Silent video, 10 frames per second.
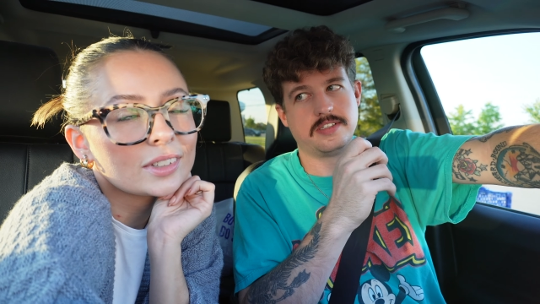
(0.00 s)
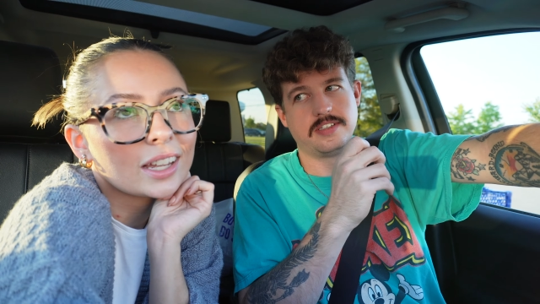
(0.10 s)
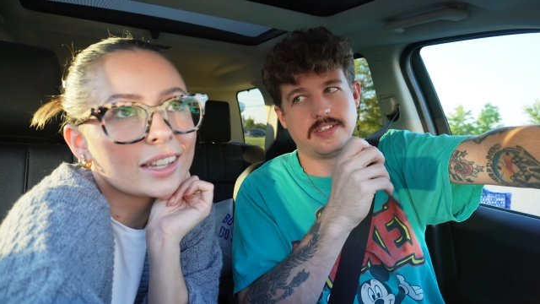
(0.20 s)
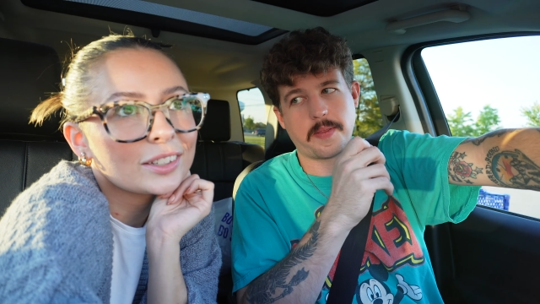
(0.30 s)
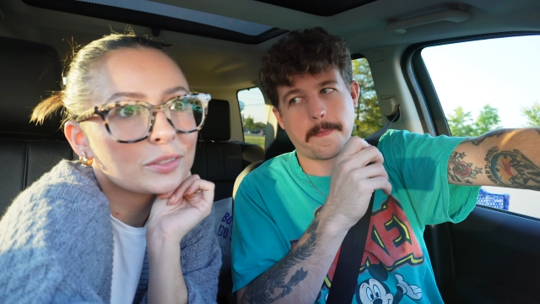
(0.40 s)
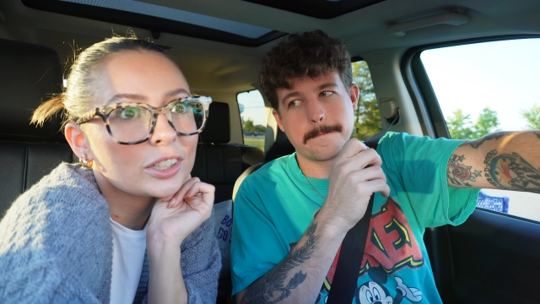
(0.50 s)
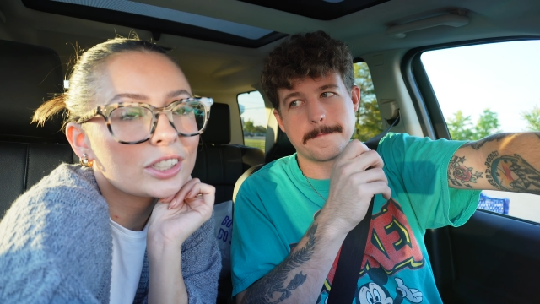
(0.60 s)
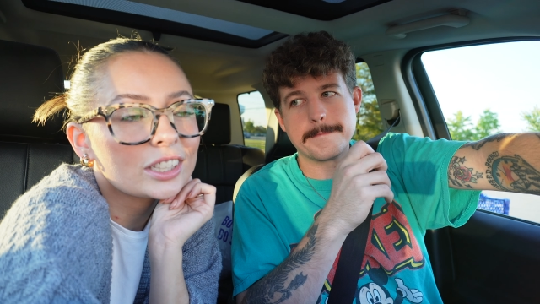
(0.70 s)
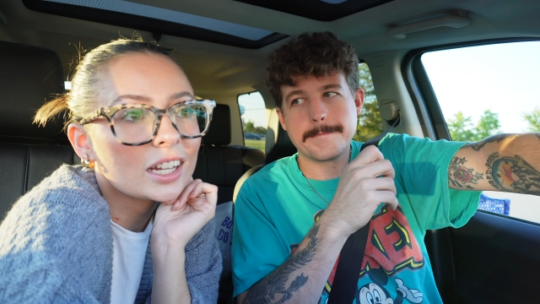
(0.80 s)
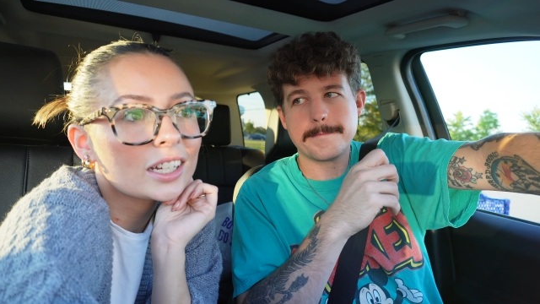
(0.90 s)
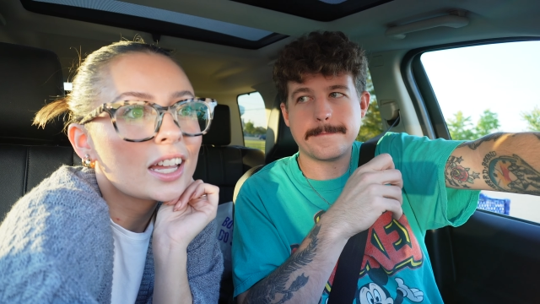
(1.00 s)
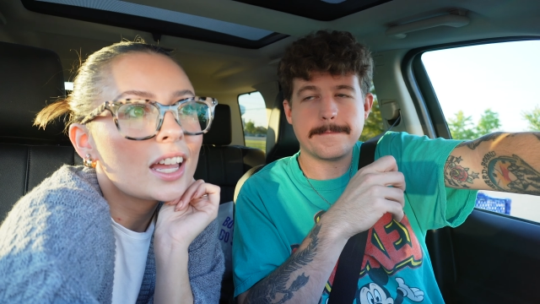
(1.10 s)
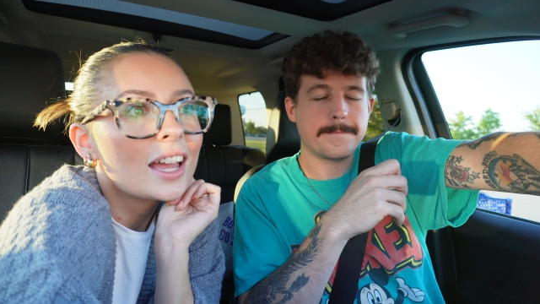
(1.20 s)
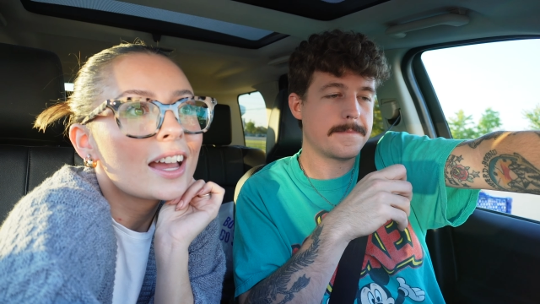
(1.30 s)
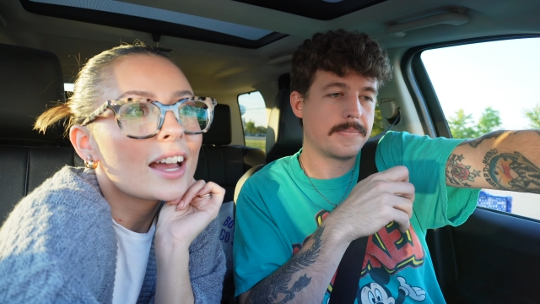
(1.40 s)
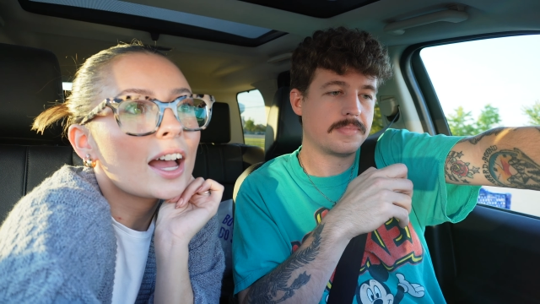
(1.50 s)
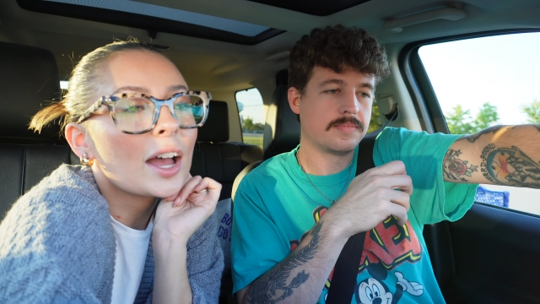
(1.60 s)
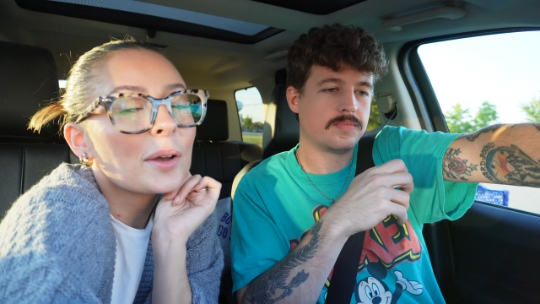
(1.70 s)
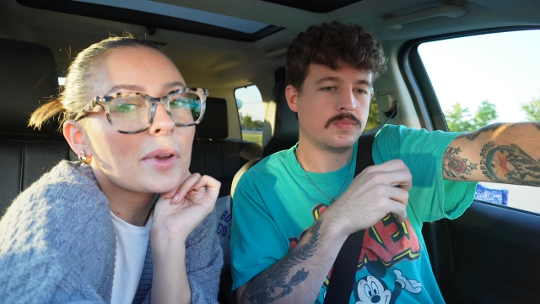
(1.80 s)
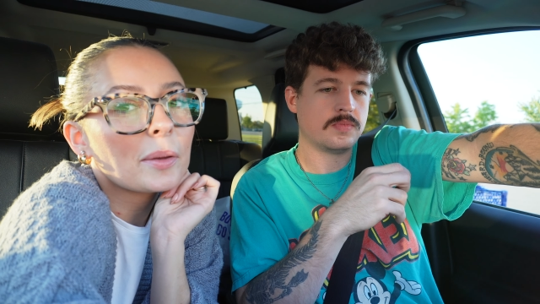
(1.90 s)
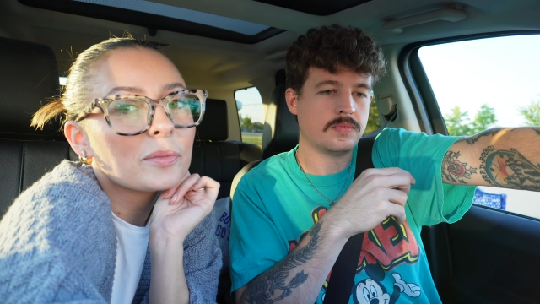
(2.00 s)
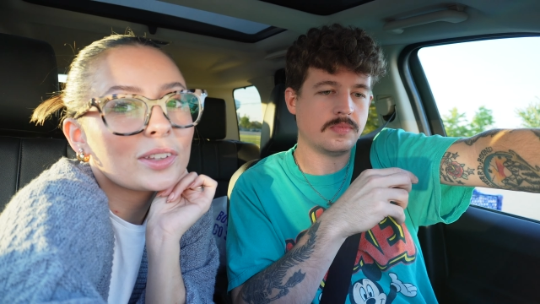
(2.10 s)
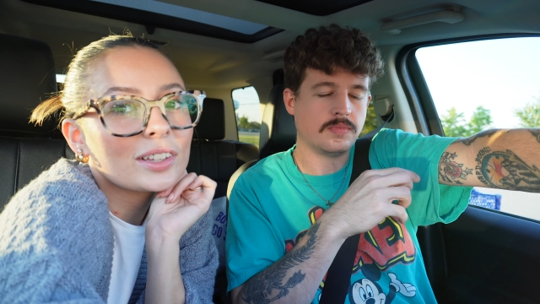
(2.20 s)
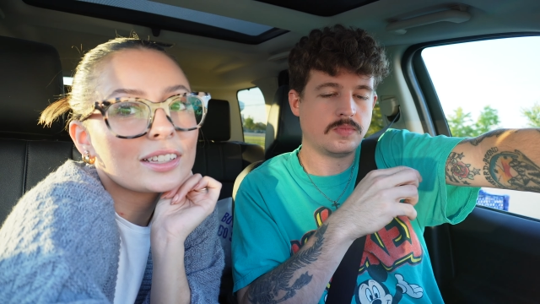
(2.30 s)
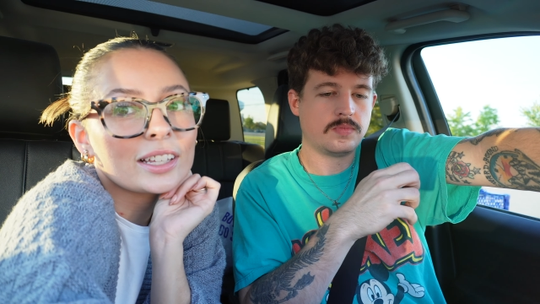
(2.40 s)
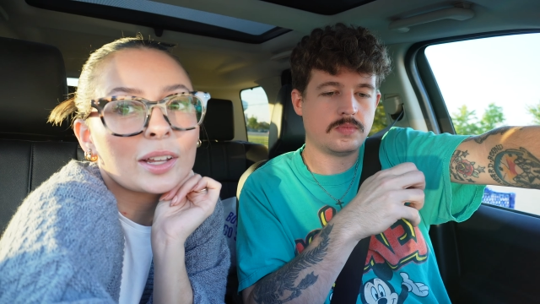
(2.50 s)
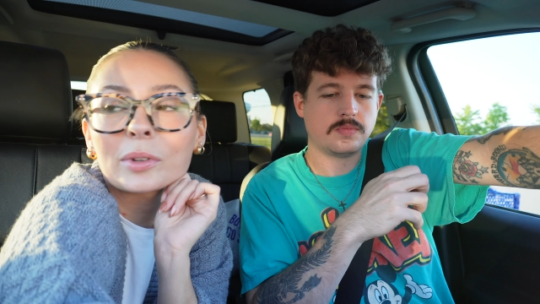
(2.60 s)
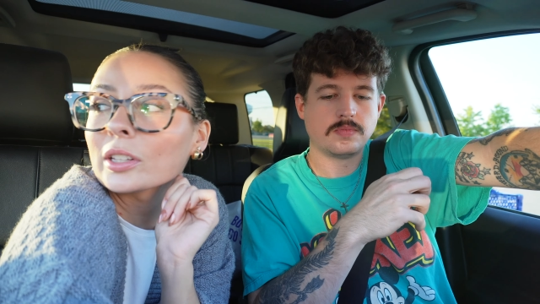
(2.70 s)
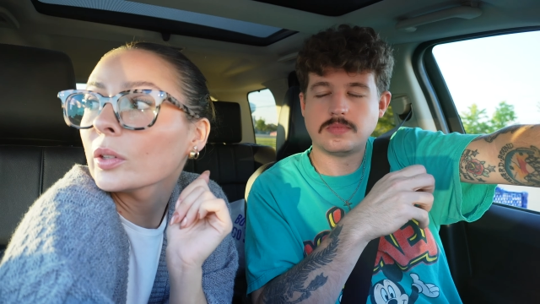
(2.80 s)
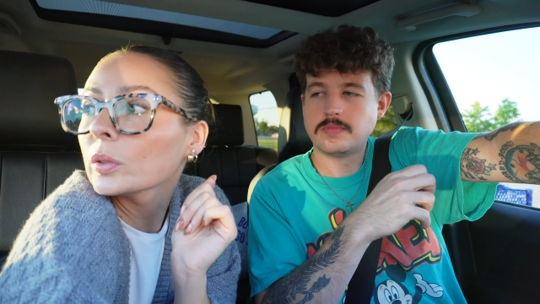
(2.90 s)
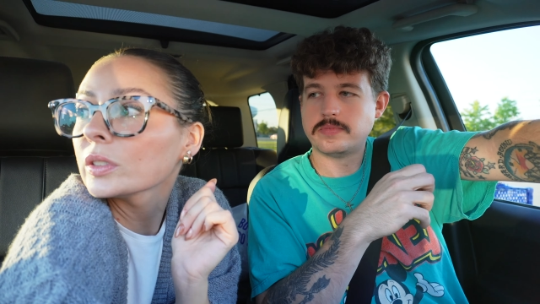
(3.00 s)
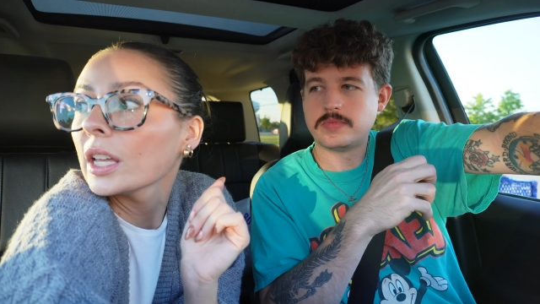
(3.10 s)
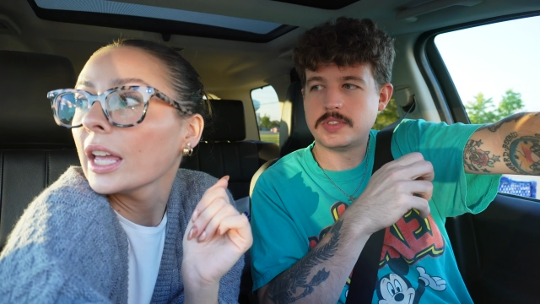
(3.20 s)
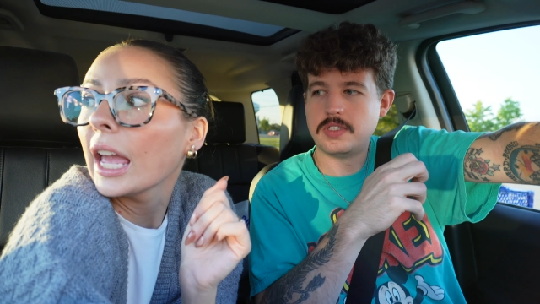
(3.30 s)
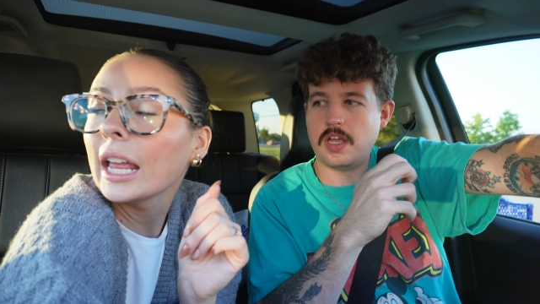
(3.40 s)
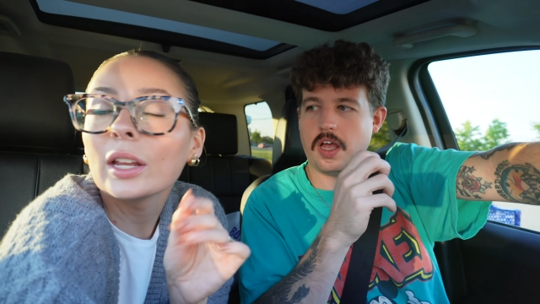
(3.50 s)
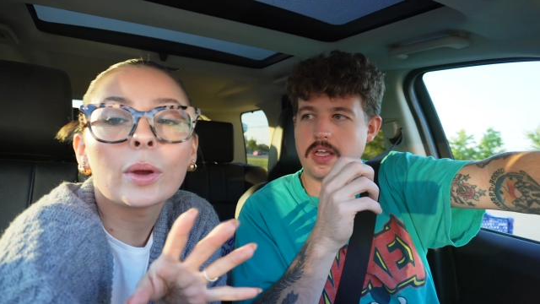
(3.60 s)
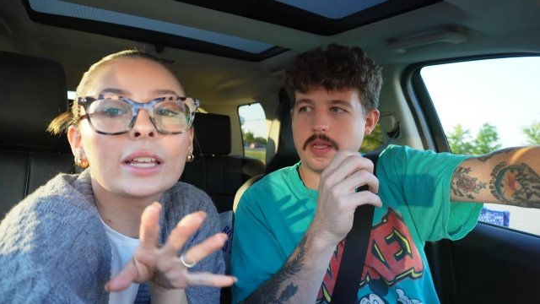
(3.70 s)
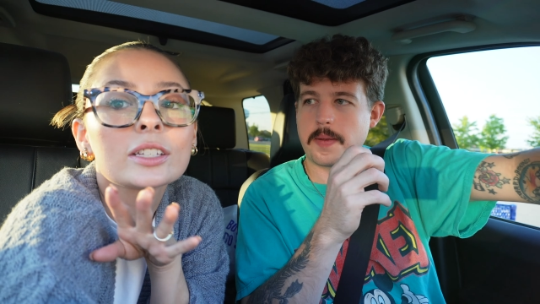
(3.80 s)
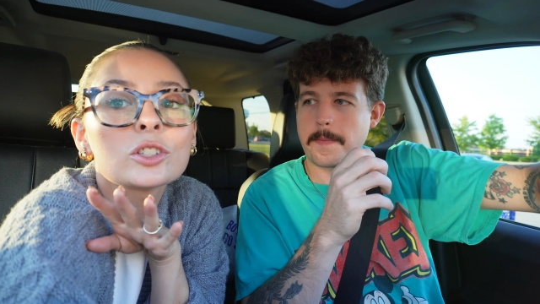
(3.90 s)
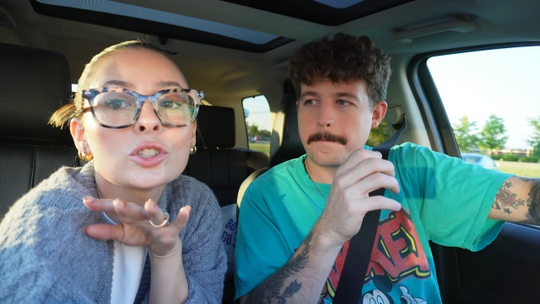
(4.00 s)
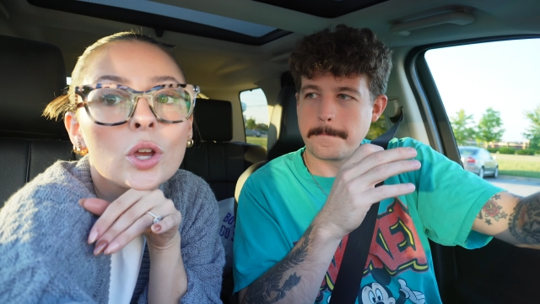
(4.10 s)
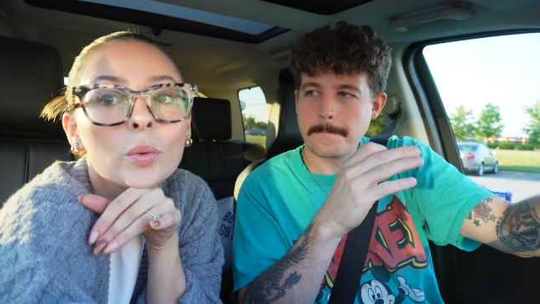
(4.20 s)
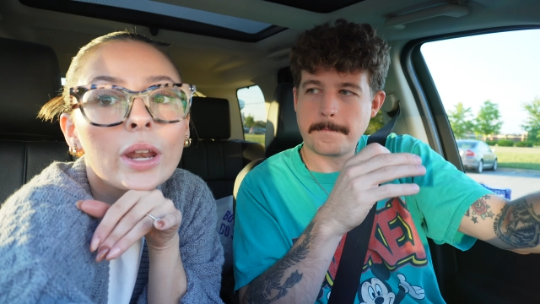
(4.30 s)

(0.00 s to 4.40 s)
Speaker 1: Yeah, he had really good luck. Um, I'm feeling like I'm gonna lose anyways, so